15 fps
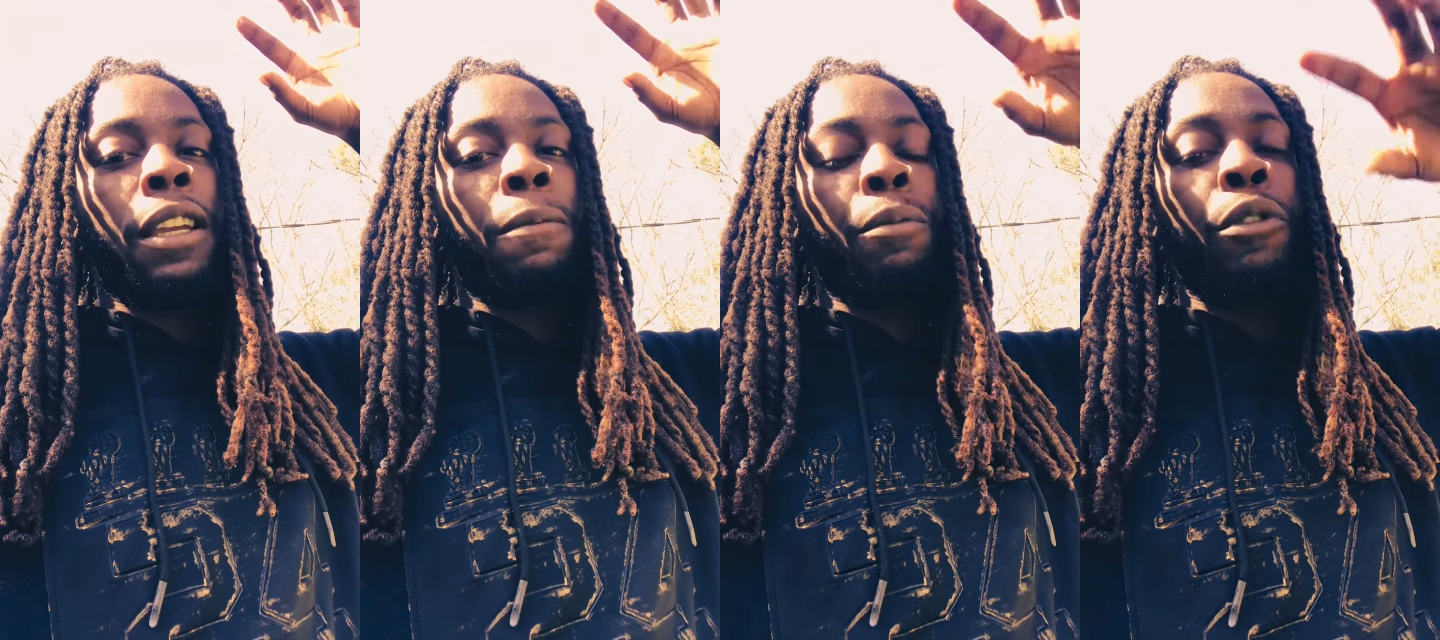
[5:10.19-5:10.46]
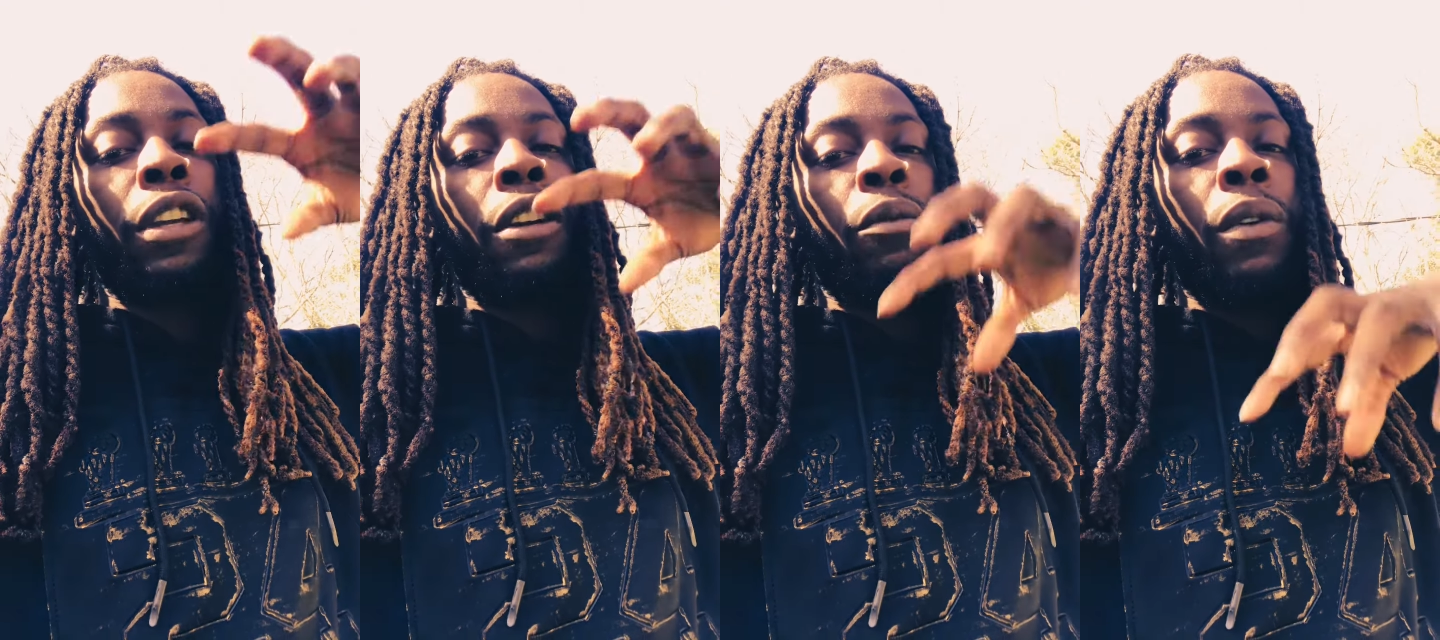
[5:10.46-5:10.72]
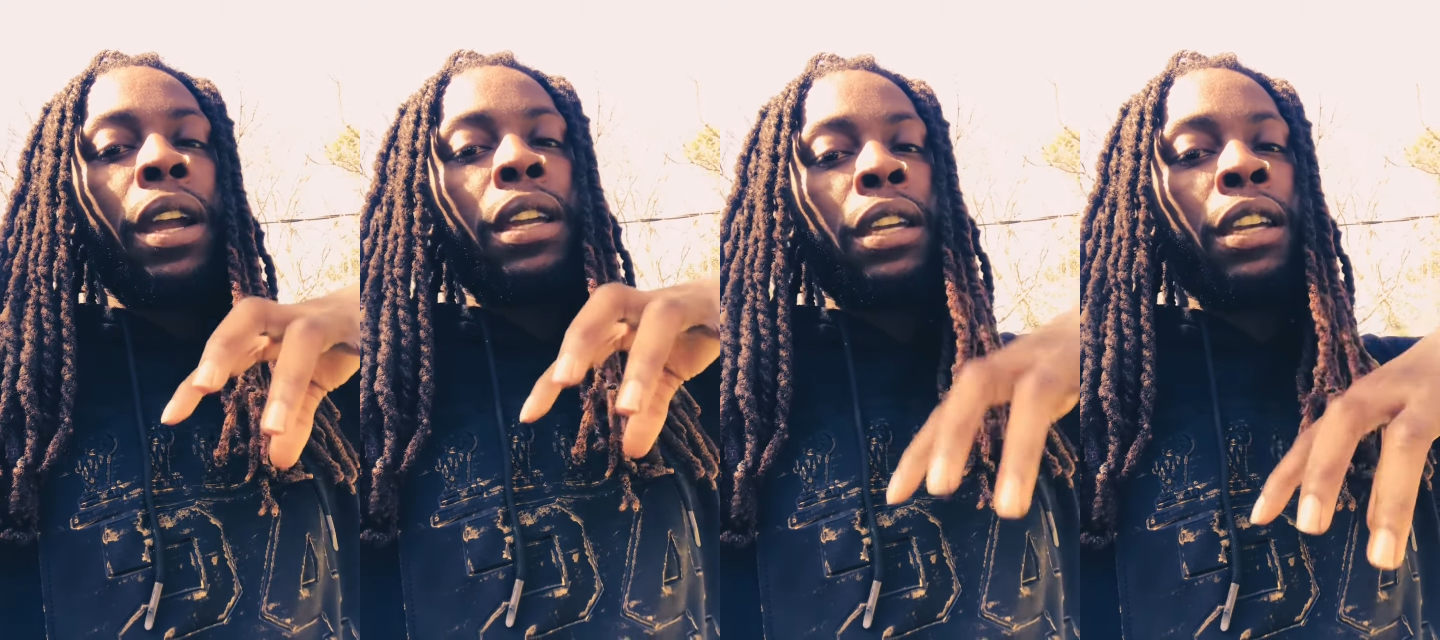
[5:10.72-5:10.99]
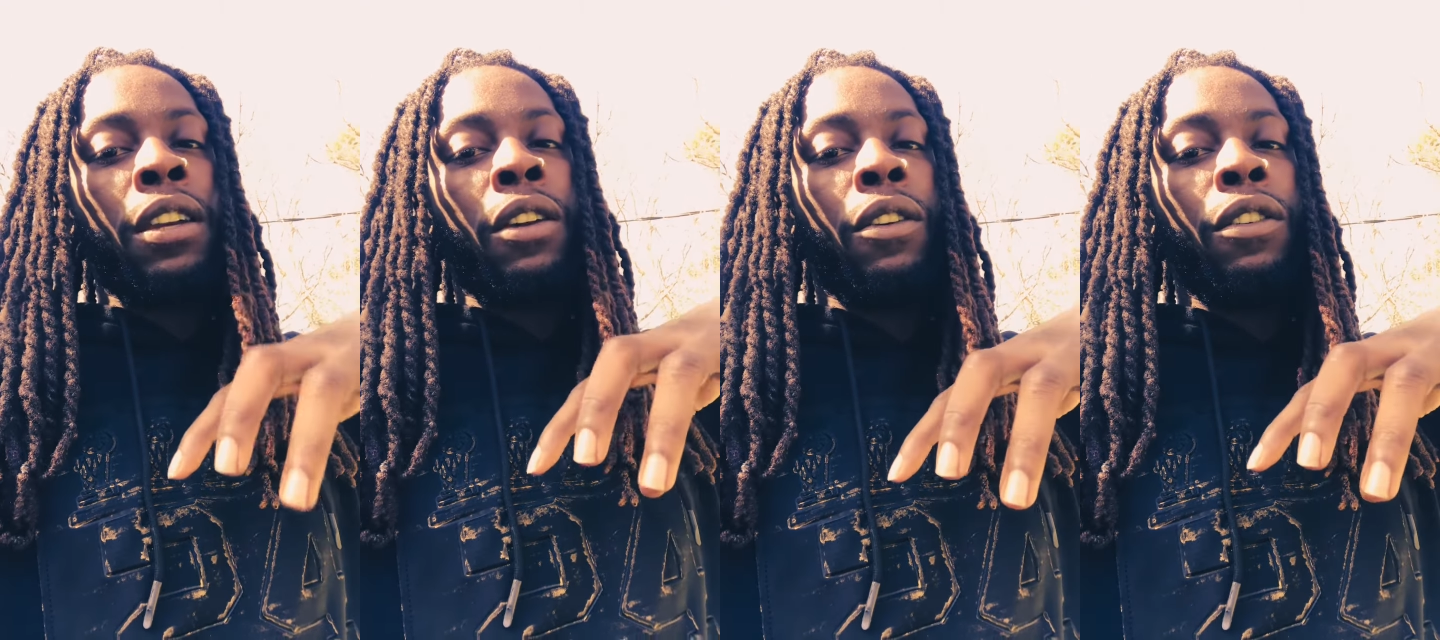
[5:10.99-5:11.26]
and bring it right
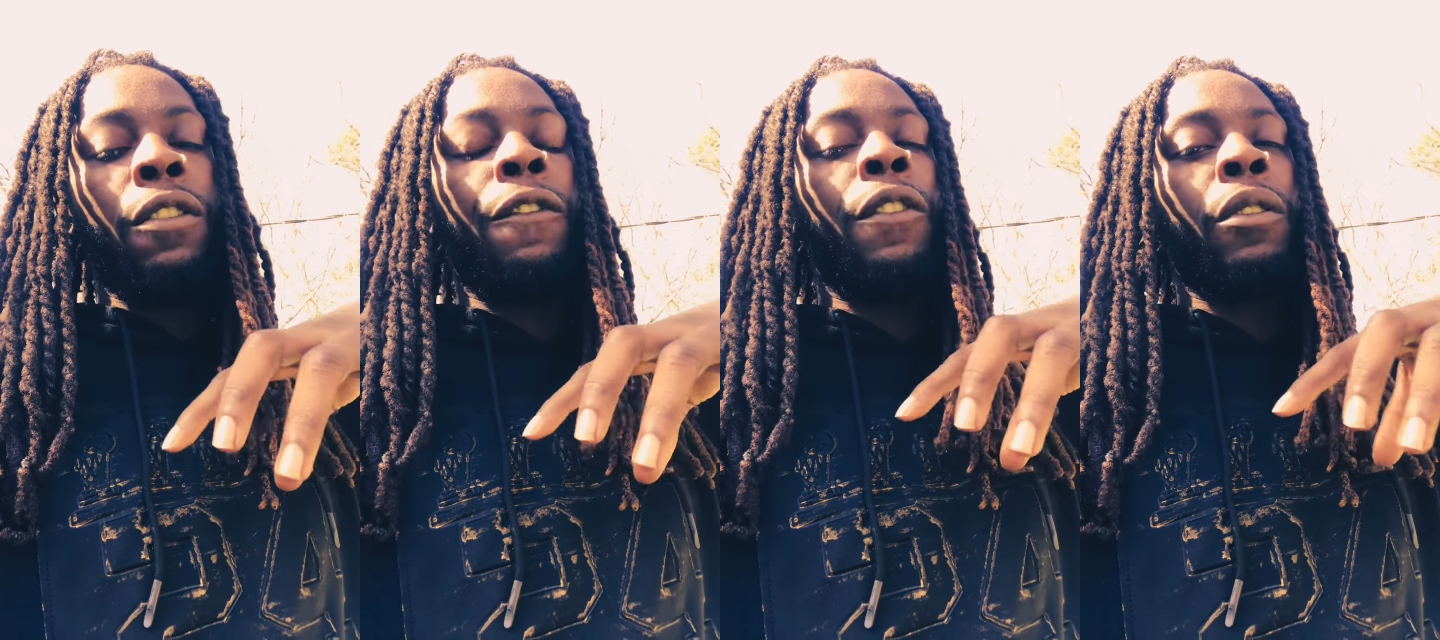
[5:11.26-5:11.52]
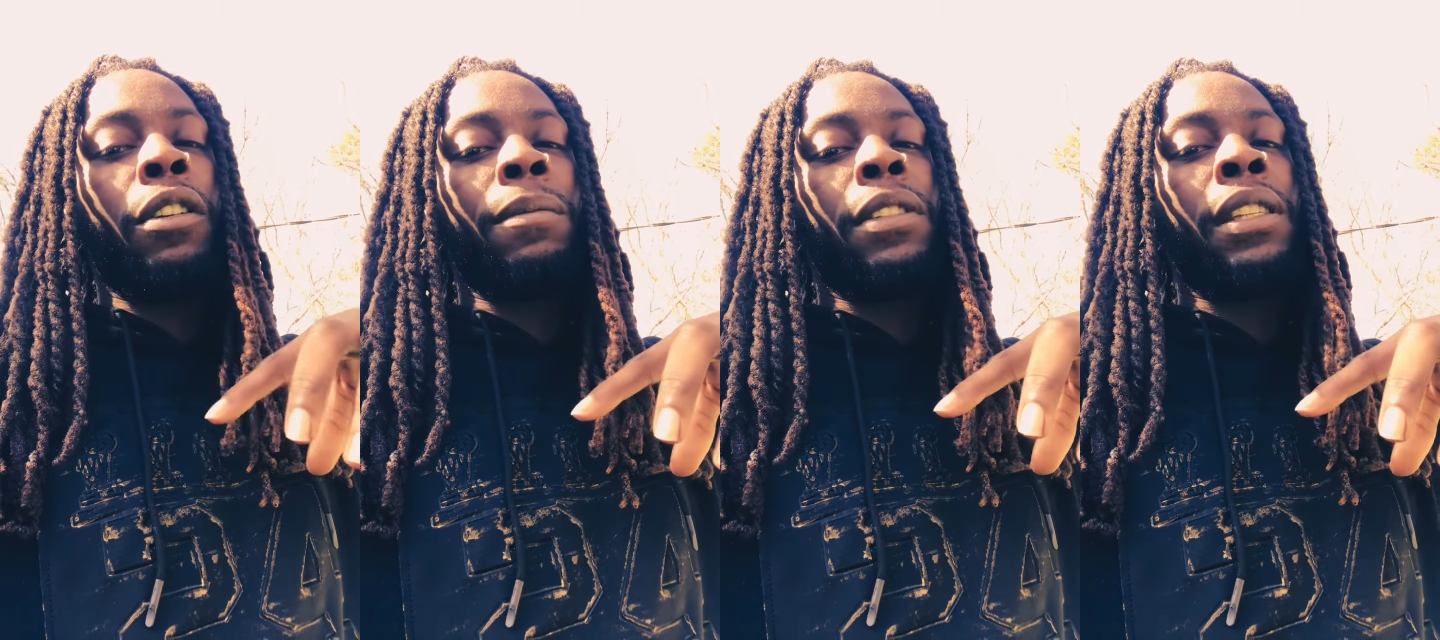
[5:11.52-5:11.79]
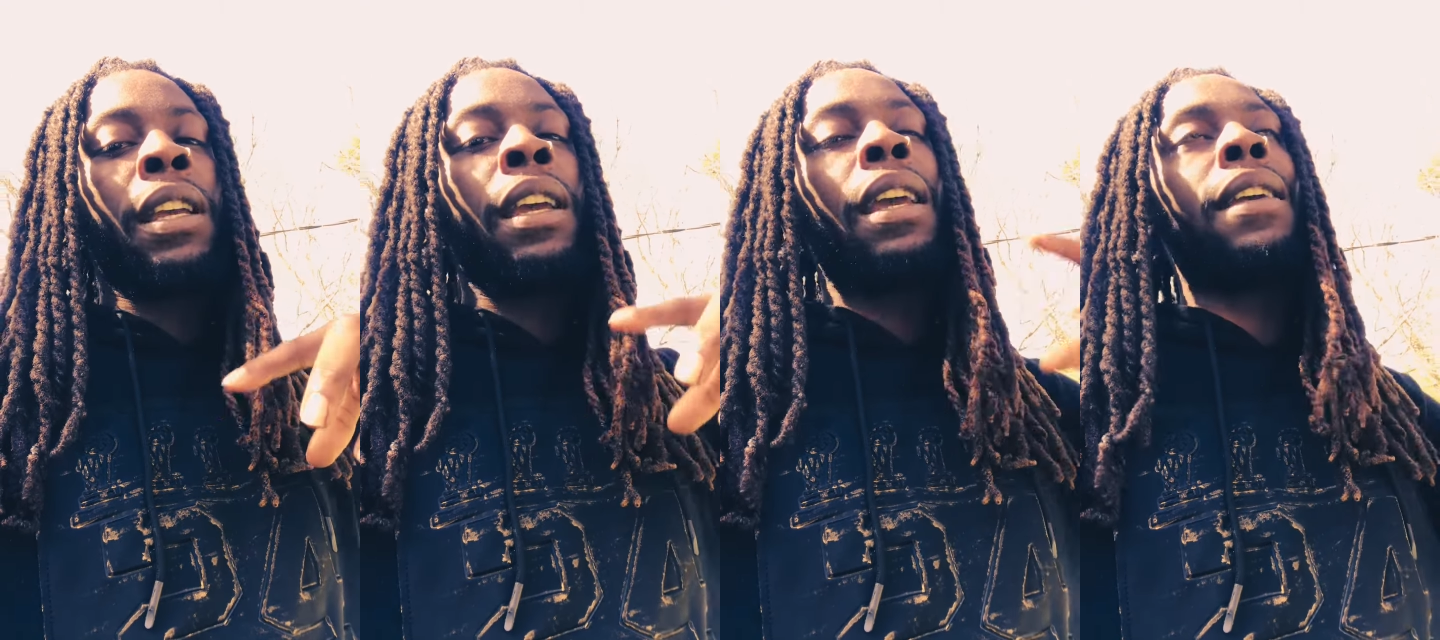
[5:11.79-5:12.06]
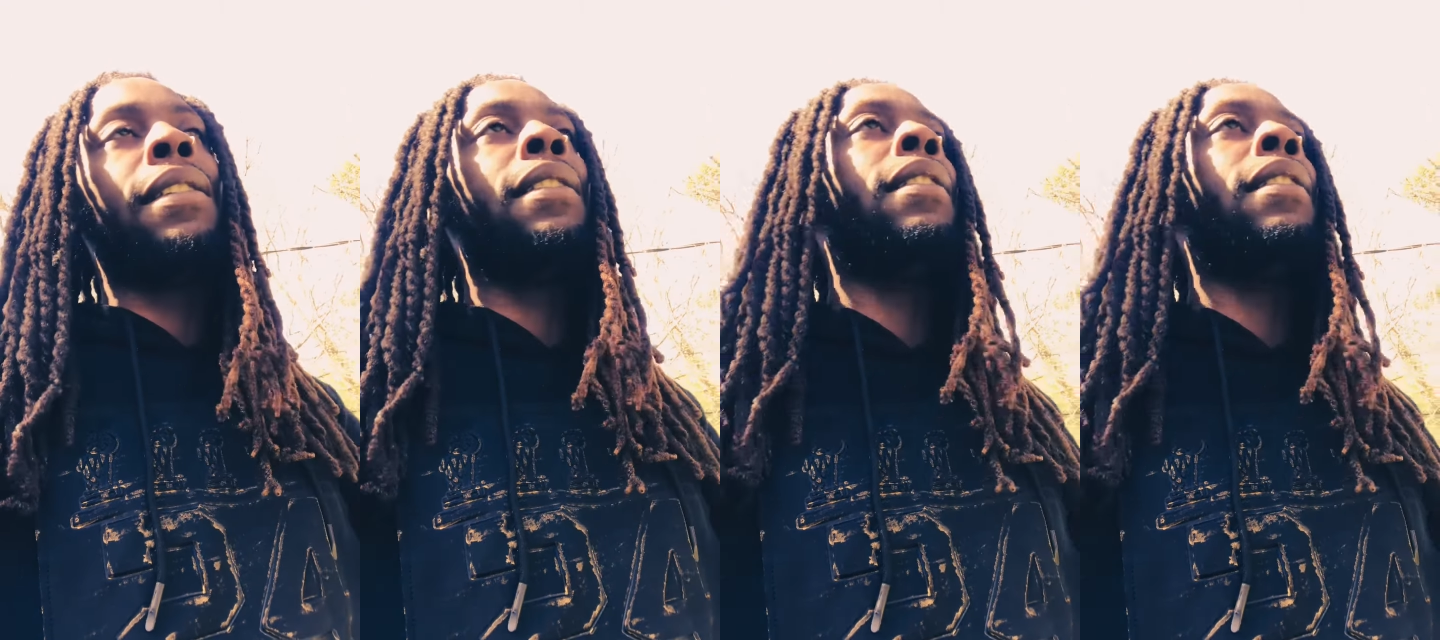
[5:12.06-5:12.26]
here. You feel what I'm saying? It's